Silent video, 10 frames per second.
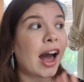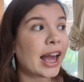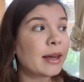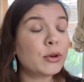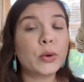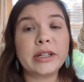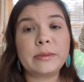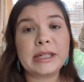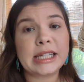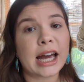I am going
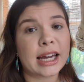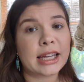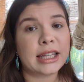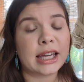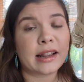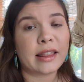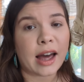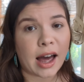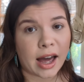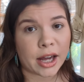to be tying in the
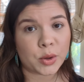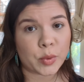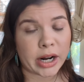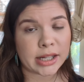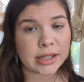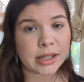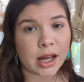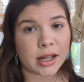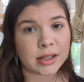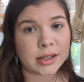High
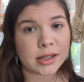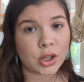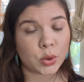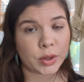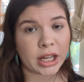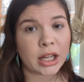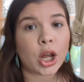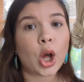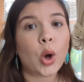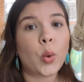Renaissance unit
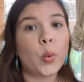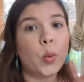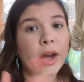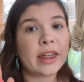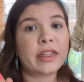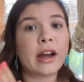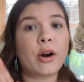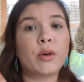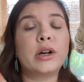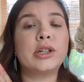with
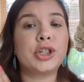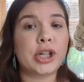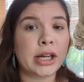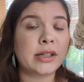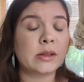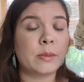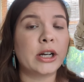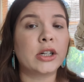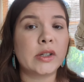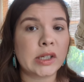our
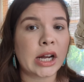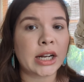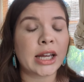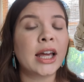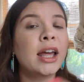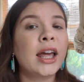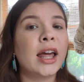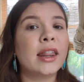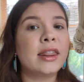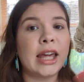Shakespeare study.
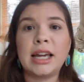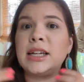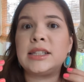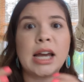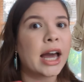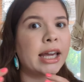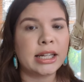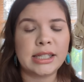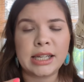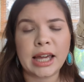They tie
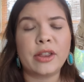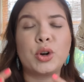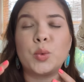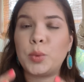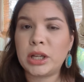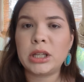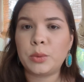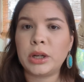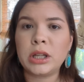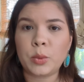in together really,
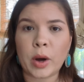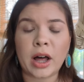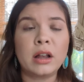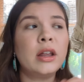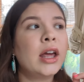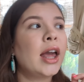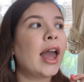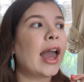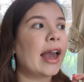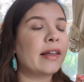really well.
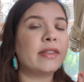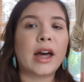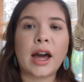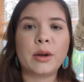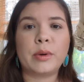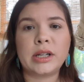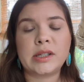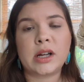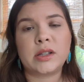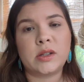And the High
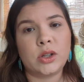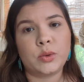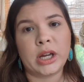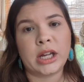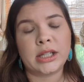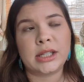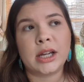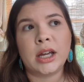Renaissance unit,